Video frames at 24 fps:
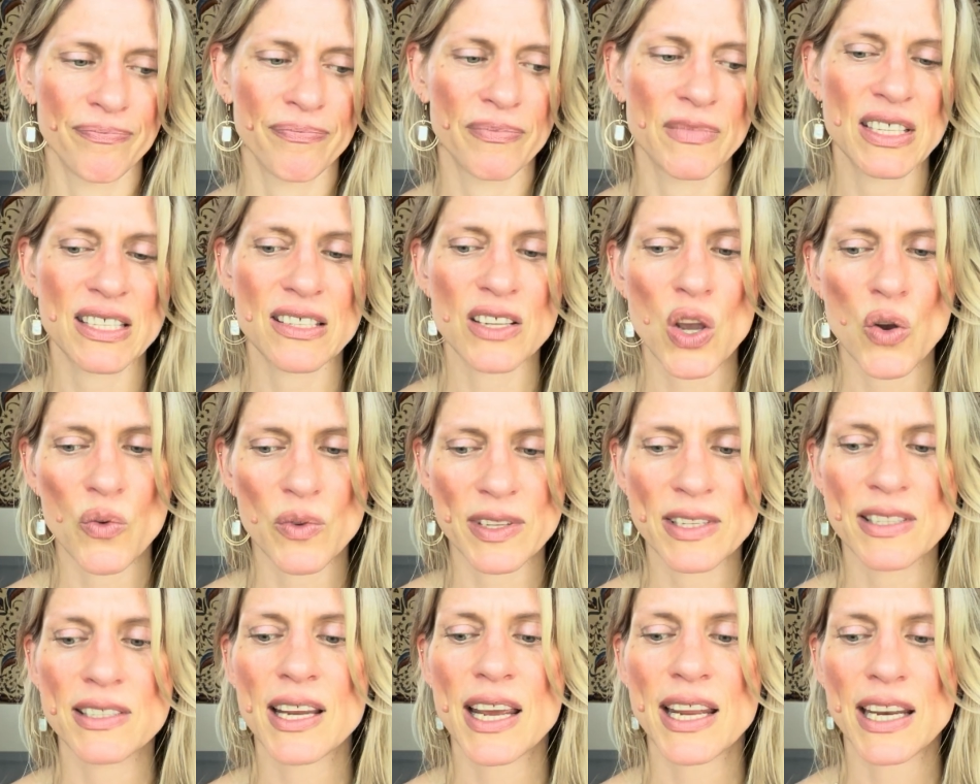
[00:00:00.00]
Slow and
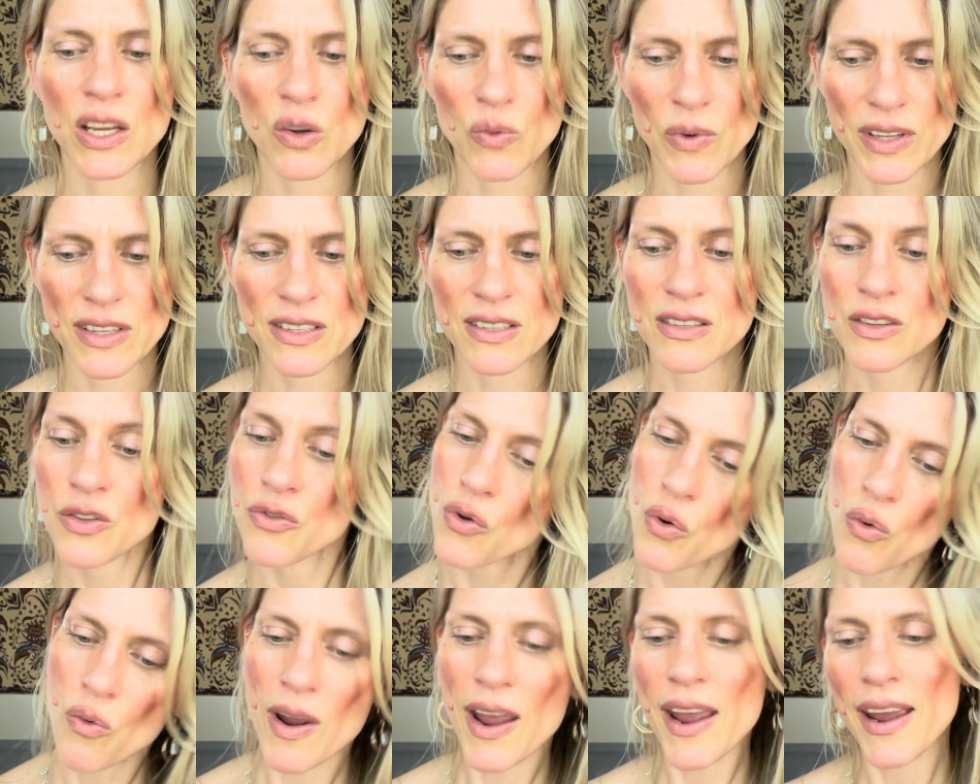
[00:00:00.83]
steady wins
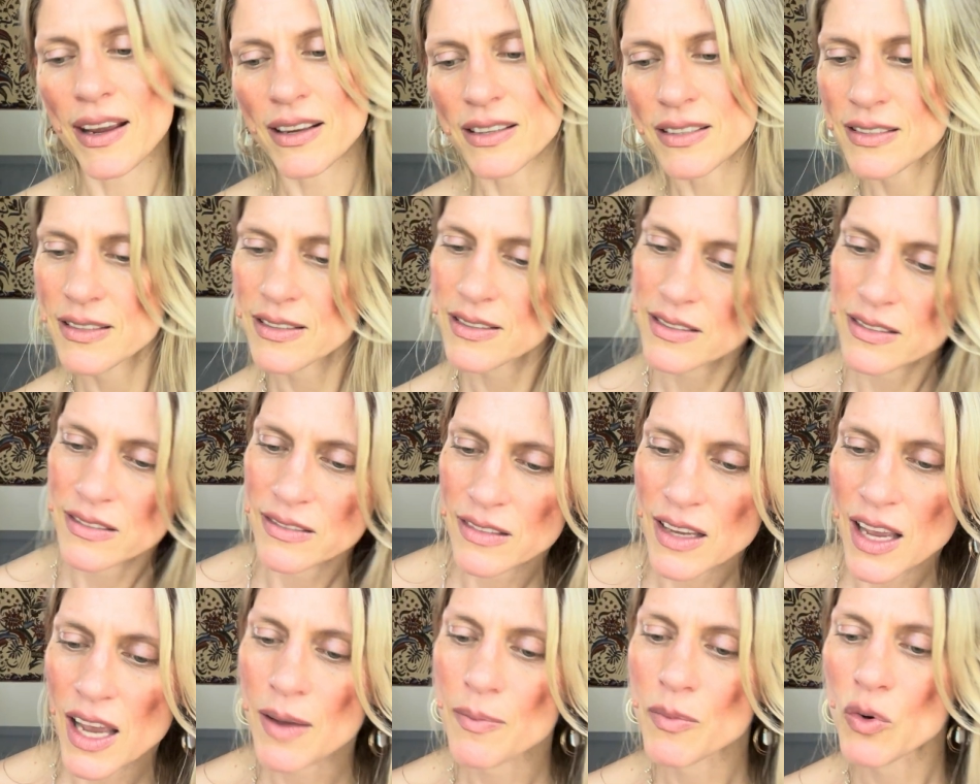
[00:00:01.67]
the race.
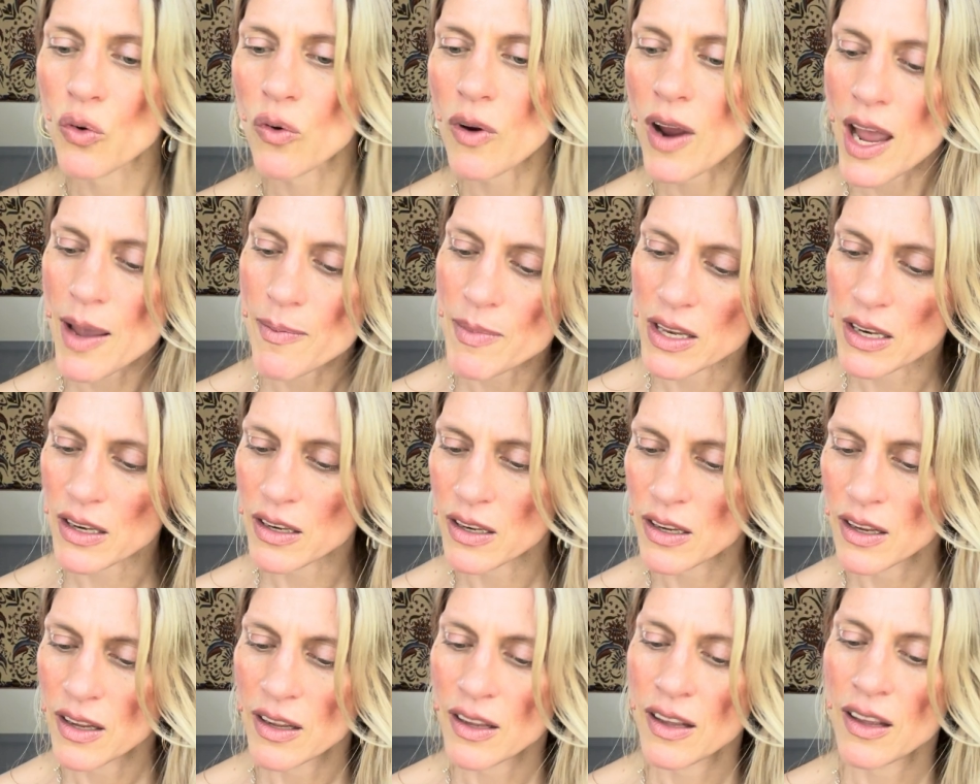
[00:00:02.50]
Rhyming.
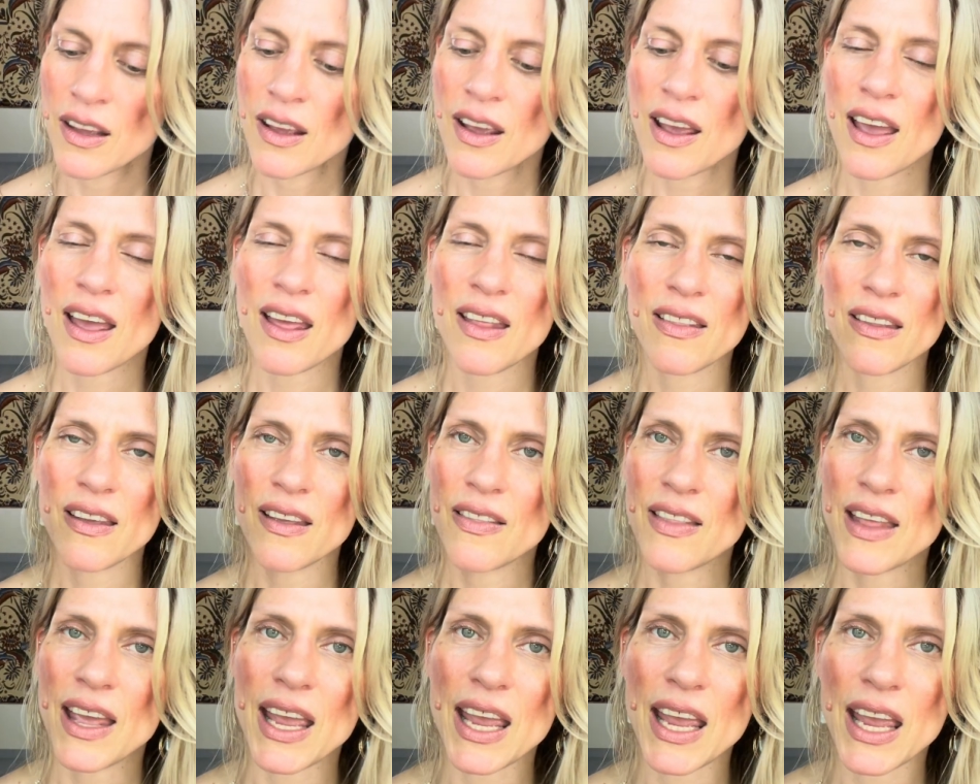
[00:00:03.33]
And then
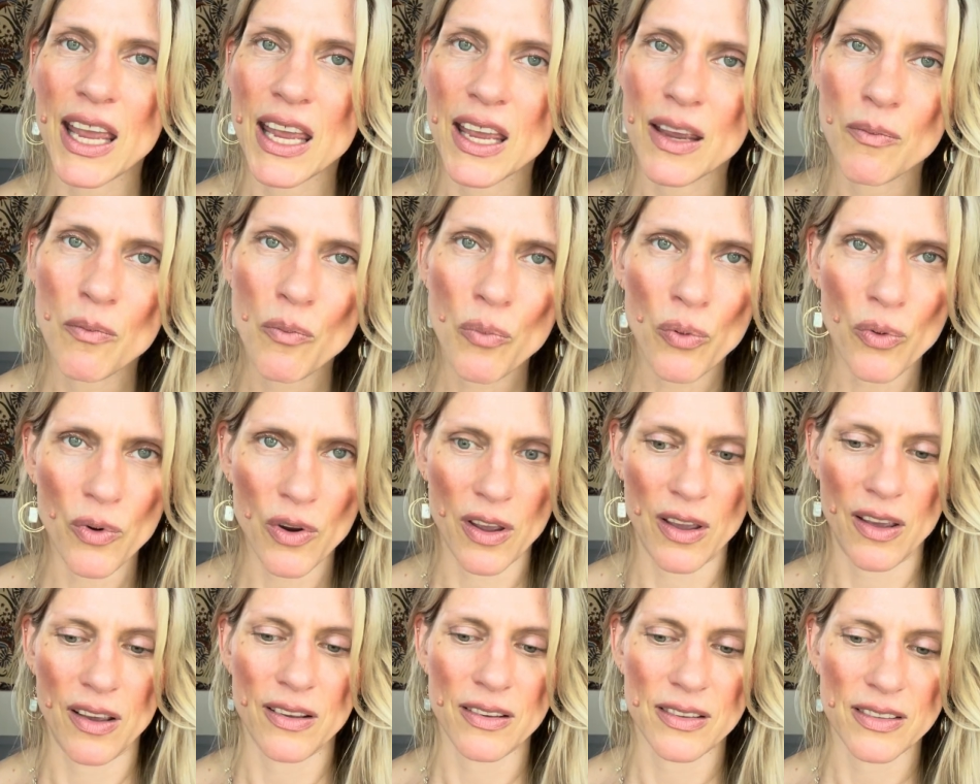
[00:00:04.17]
the
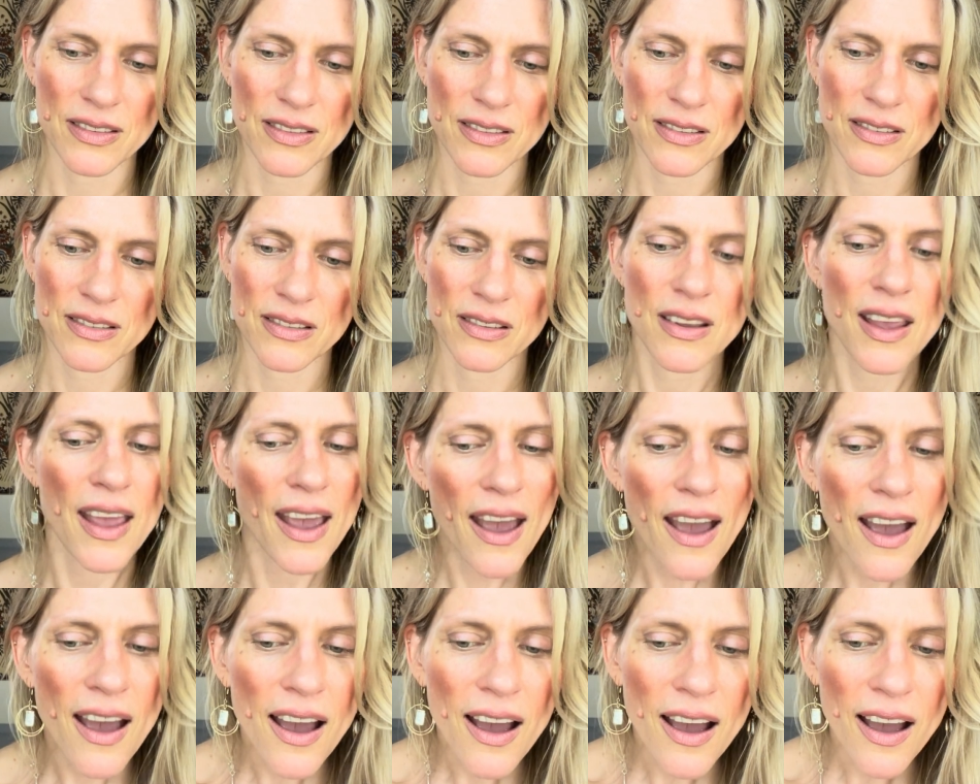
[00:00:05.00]
Empress.
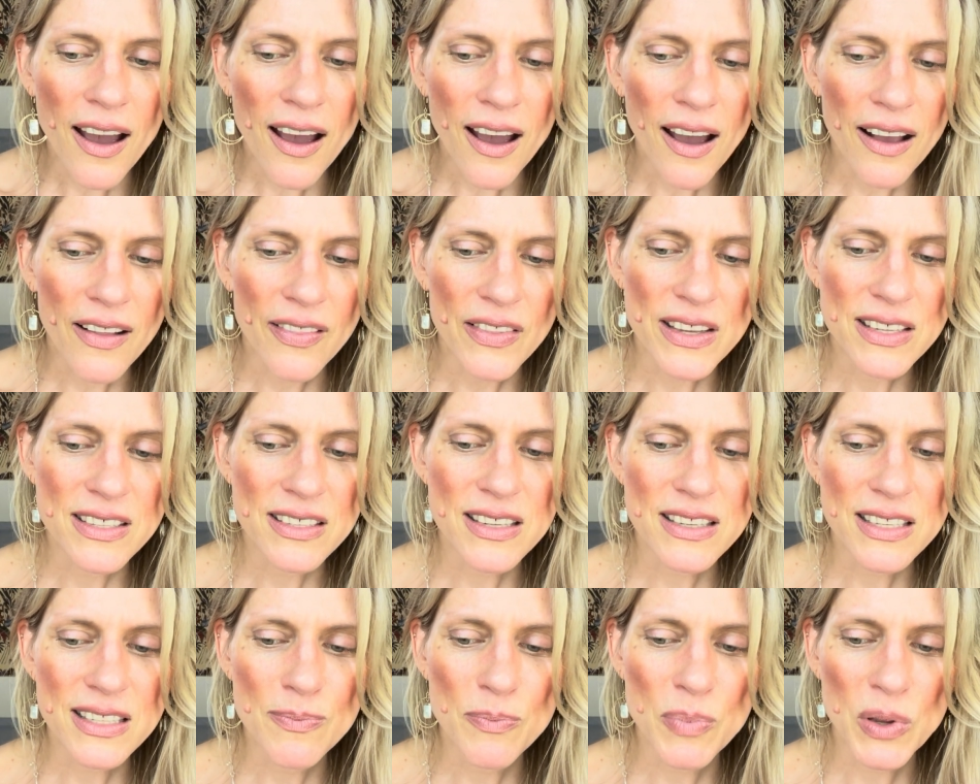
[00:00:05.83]
Yeah, this
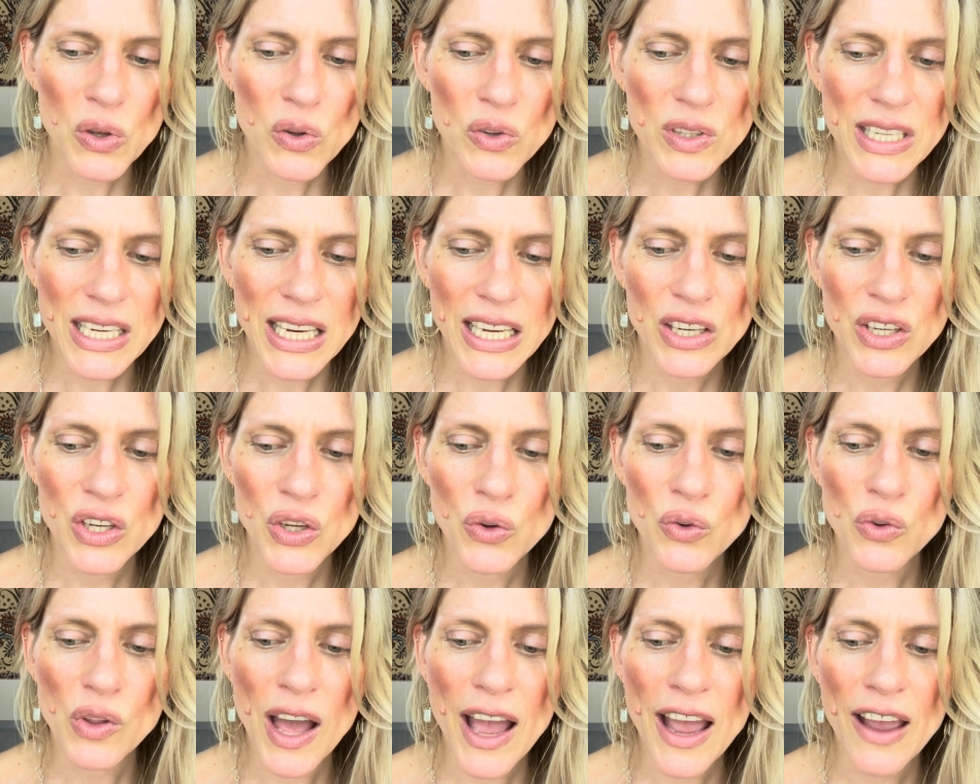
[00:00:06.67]
is building a
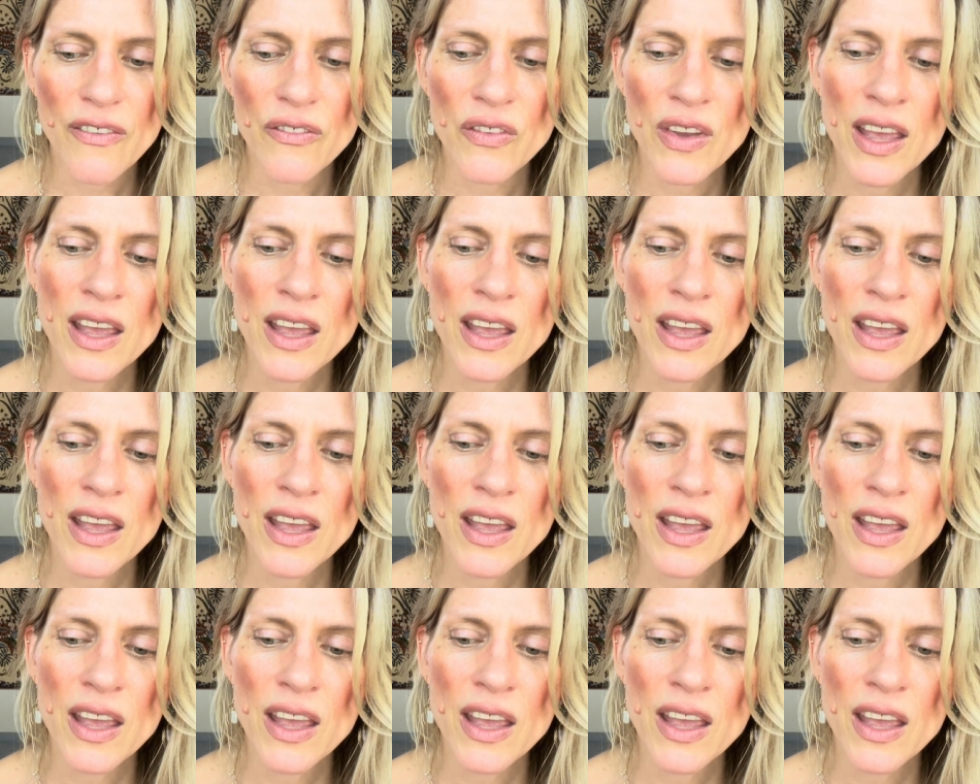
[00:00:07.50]
new life.